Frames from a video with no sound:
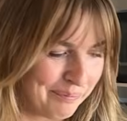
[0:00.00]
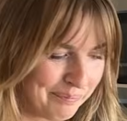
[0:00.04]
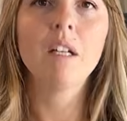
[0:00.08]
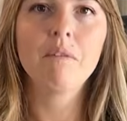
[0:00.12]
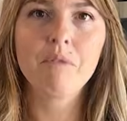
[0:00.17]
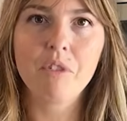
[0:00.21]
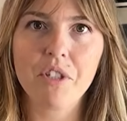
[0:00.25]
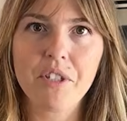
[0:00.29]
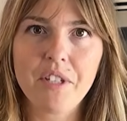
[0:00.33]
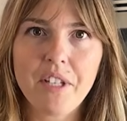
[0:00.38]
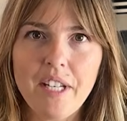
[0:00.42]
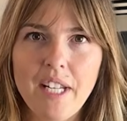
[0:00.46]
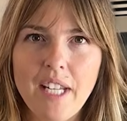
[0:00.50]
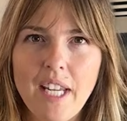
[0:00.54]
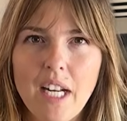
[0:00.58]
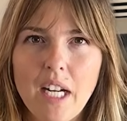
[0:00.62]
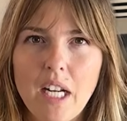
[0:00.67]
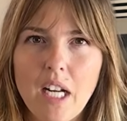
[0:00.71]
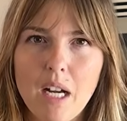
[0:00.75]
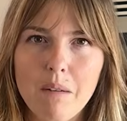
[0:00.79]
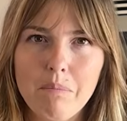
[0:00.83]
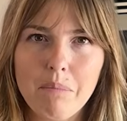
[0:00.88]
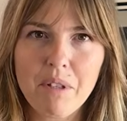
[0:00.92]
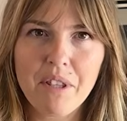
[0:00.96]
Just gonna get a
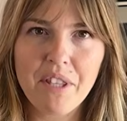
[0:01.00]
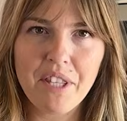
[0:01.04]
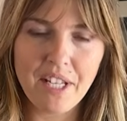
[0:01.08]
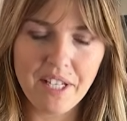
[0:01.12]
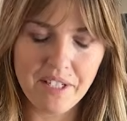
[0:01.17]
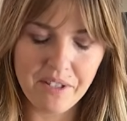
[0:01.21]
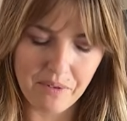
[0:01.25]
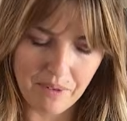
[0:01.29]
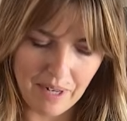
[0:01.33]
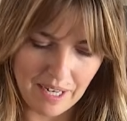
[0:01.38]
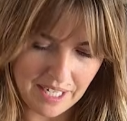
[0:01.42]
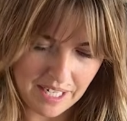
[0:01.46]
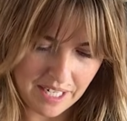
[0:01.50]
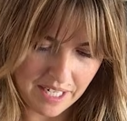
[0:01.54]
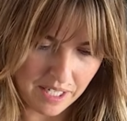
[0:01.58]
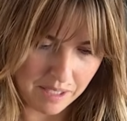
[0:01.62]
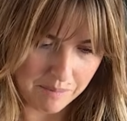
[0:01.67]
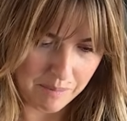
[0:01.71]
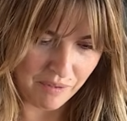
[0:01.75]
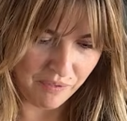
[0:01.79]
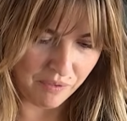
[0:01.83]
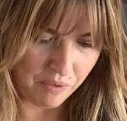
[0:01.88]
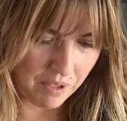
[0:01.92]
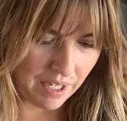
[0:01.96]
couple things ready here
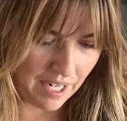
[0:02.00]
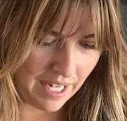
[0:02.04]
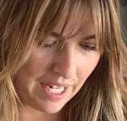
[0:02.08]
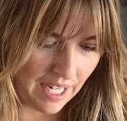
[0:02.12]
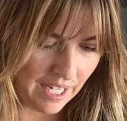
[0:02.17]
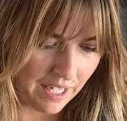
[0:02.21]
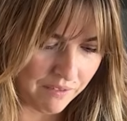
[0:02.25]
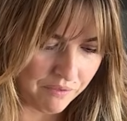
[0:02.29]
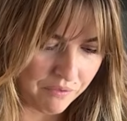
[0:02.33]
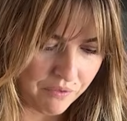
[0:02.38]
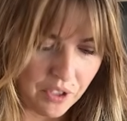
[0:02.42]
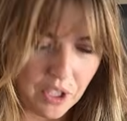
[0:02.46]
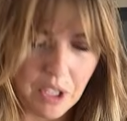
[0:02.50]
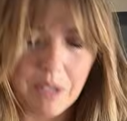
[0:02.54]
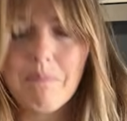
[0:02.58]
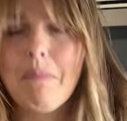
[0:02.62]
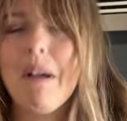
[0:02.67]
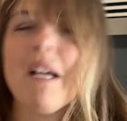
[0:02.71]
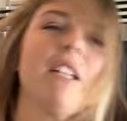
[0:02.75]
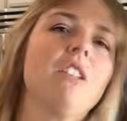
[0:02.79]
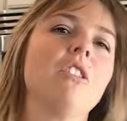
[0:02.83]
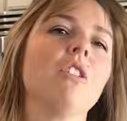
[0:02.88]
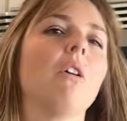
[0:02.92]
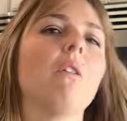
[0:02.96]
before I invert my
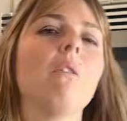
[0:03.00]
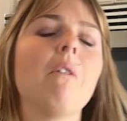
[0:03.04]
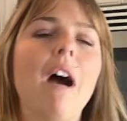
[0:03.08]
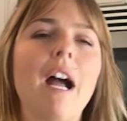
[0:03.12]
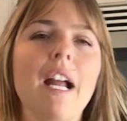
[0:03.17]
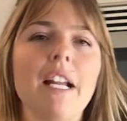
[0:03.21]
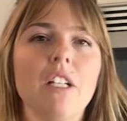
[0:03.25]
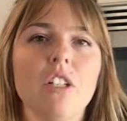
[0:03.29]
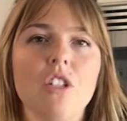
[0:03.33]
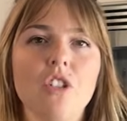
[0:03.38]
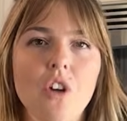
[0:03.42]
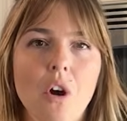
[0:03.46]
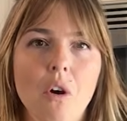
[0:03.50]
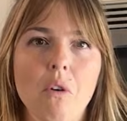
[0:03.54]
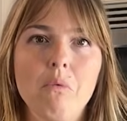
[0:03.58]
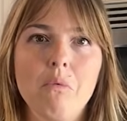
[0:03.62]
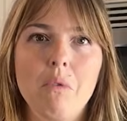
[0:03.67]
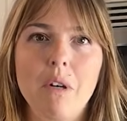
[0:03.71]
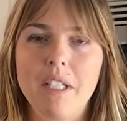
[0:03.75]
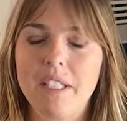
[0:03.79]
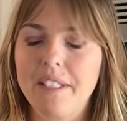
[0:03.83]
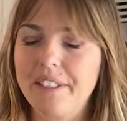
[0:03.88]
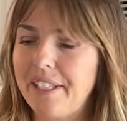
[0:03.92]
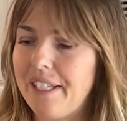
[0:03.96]
dough. I don't
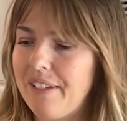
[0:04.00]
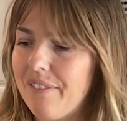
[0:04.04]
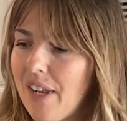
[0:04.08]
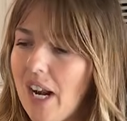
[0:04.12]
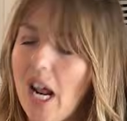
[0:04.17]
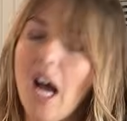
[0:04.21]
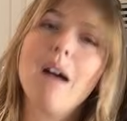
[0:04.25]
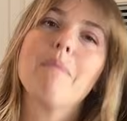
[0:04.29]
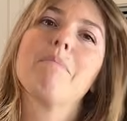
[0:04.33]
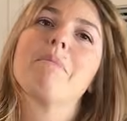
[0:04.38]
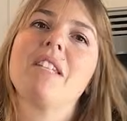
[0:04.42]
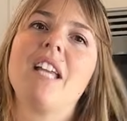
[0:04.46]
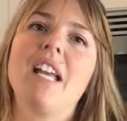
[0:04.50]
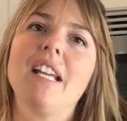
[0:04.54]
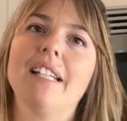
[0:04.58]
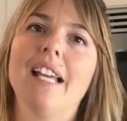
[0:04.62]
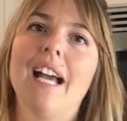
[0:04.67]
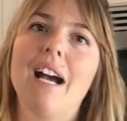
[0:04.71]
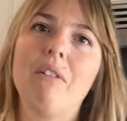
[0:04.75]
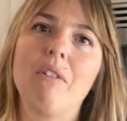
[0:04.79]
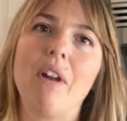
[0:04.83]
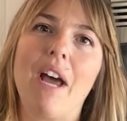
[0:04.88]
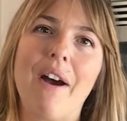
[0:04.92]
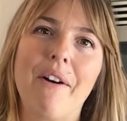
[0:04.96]
want to leave it upside
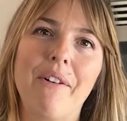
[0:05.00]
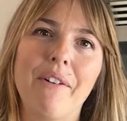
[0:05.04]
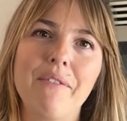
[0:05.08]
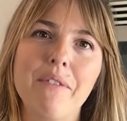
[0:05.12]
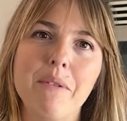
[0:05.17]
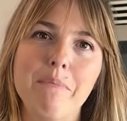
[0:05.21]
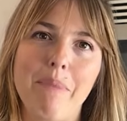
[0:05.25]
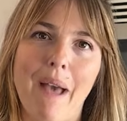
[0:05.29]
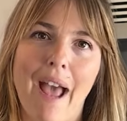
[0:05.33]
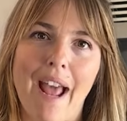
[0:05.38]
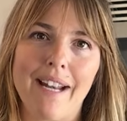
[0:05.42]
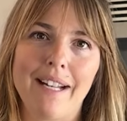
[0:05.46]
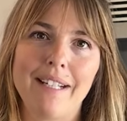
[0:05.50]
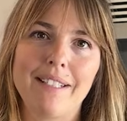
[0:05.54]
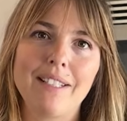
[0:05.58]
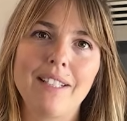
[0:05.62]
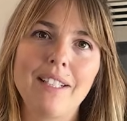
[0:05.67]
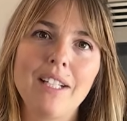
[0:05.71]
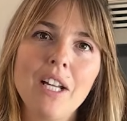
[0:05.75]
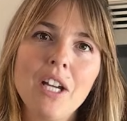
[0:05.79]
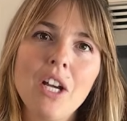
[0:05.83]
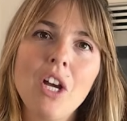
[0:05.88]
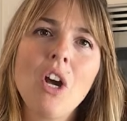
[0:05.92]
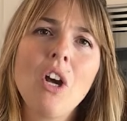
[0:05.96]
down out of the
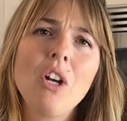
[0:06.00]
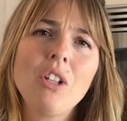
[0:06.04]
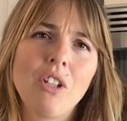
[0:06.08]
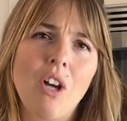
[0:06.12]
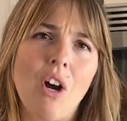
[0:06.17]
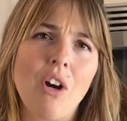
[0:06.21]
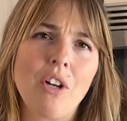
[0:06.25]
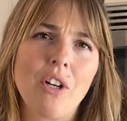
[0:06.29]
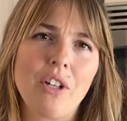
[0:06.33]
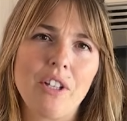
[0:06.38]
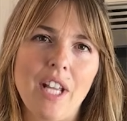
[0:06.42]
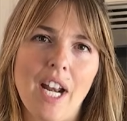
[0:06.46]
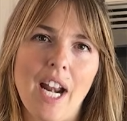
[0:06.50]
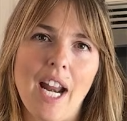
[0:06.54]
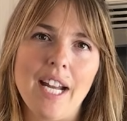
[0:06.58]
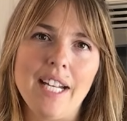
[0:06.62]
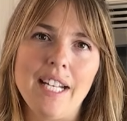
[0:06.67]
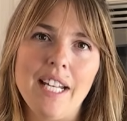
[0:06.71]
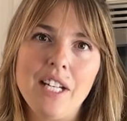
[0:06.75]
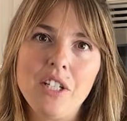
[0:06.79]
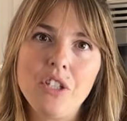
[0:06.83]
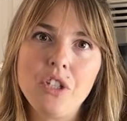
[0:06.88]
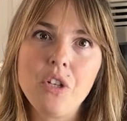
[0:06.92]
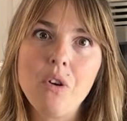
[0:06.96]
banneton longer than I
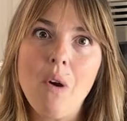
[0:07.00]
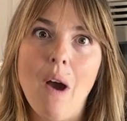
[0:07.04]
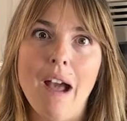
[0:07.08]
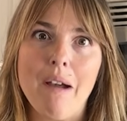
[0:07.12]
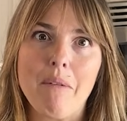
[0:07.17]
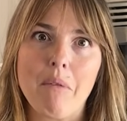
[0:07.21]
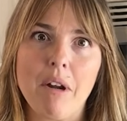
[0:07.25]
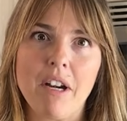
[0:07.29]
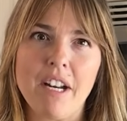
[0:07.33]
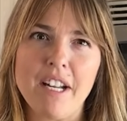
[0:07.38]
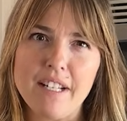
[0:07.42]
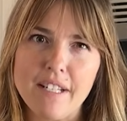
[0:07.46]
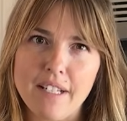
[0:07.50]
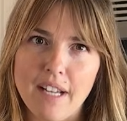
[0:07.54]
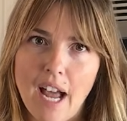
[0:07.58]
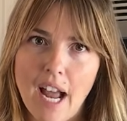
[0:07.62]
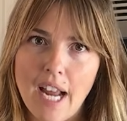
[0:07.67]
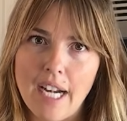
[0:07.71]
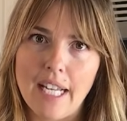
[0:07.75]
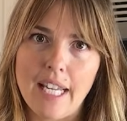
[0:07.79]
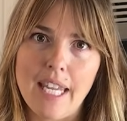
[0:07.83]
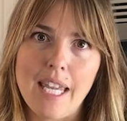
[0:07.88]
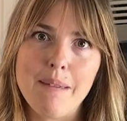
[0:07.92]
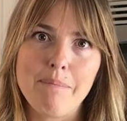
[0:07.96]
need to. I want it to
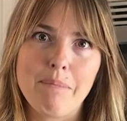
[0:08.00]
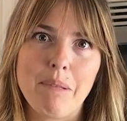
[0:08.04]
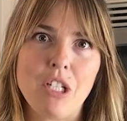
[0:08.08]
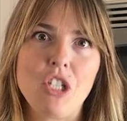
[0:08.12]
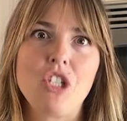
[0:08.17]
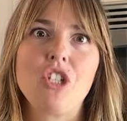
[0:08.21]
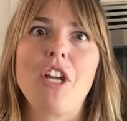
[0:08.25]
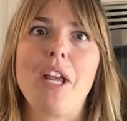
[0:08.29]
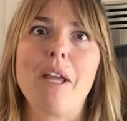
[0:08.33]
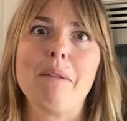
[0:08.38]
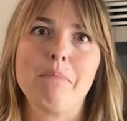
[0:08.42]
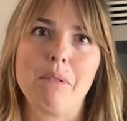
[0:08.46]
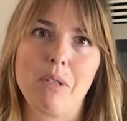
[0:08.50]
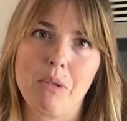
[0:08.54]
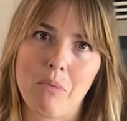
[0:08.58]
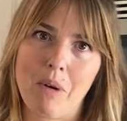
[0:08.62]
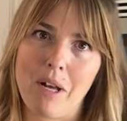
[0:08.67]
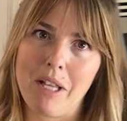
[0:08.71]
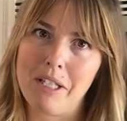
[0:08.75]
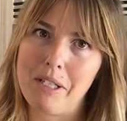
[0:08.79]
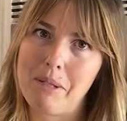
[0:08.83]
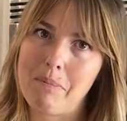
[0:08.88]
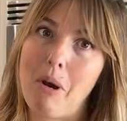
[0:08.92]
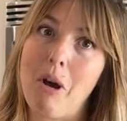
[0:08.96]
kind of keep its shape as
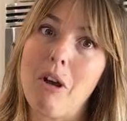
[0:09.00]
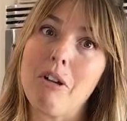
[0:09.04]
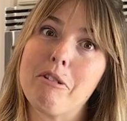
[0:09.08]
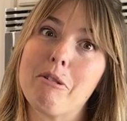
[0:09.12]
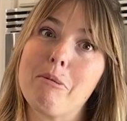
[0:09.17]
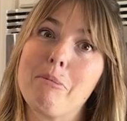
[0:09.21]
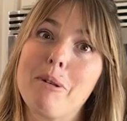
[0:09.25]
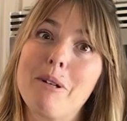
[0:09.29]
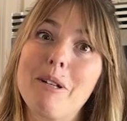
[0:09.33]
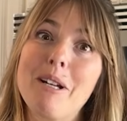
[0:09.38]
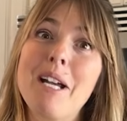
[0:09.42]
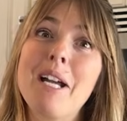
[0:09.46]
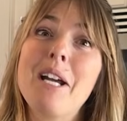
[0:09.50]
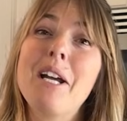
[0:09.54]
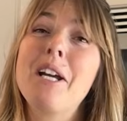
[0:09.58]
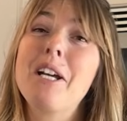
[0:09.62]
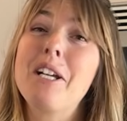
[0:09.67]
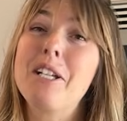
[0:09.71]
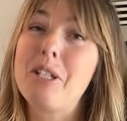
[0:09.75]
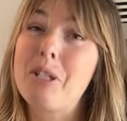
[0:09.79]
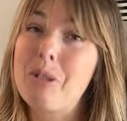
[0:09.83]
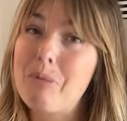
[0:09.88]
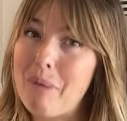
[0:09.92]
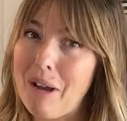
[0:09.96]
well as possible,
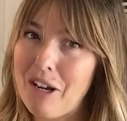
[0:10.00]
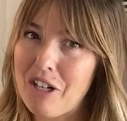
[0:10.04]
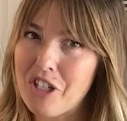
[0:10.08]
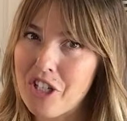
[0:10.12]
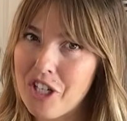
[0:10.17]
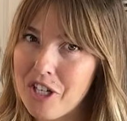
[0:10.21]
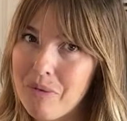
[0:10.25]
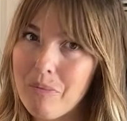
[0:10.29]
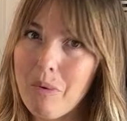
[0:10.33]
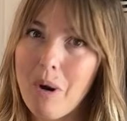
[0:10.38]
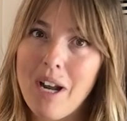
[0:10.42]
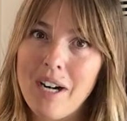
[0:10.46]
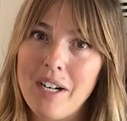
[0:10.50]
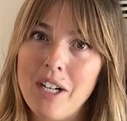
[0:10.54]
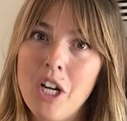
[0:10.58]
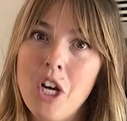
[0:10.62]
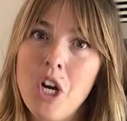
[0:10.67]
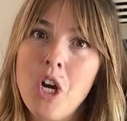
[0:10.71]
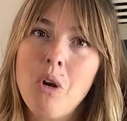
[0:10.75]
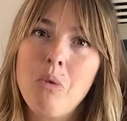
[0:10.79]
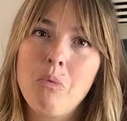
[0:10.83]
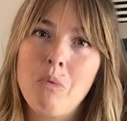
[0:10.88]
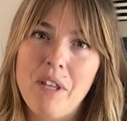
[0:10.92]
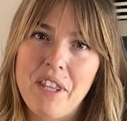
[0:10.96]
especially one
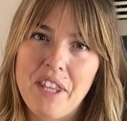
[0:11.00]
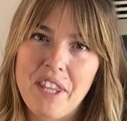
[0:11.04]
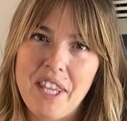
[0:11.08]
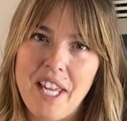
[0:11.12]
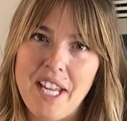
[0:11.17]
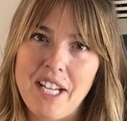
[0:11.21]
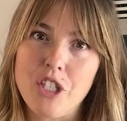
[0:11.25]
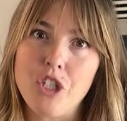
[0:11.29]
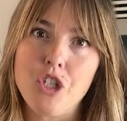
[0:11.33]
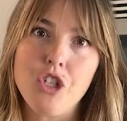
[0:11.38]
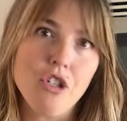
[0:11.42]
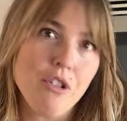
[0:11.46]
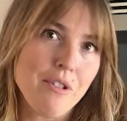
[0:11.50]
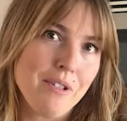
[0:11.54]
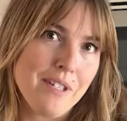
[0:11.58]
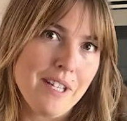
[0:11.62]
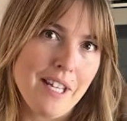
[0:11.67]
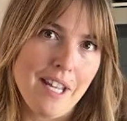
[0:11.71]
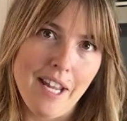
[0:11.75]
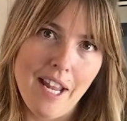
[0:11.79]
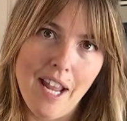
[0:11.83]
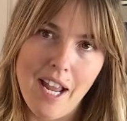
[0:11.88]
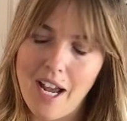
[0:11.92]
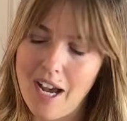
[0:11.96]
with like
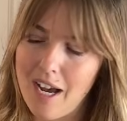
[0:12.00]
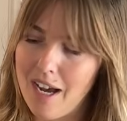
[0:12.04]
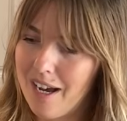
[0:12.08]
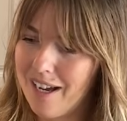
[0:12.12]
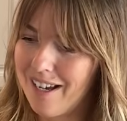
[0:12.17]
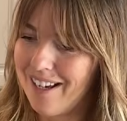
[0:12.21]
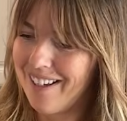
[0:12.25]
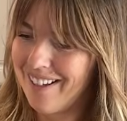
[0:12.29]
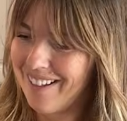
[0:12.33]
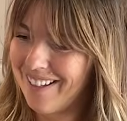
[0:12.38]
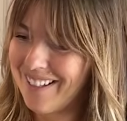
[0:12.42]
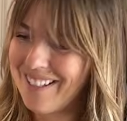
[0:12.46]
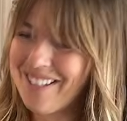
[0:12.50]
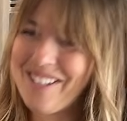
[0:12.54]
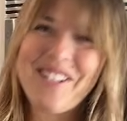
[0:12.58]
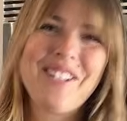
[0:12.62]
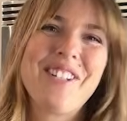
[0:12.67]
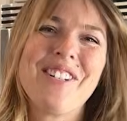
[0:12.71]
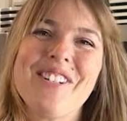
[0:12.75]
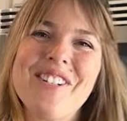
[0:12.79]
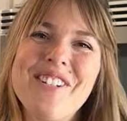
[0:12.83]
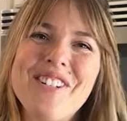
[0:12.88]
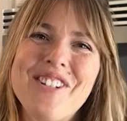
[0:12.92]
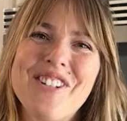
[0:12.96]
juicy
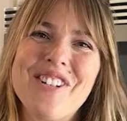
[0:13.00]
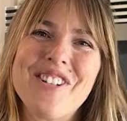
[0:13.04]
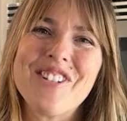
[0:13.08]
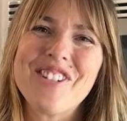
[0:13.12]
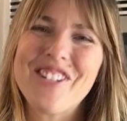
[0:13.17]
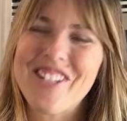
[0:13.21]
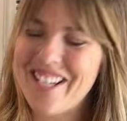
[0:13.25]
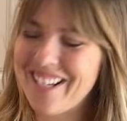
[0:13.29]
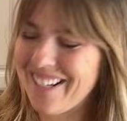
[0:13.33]
juicy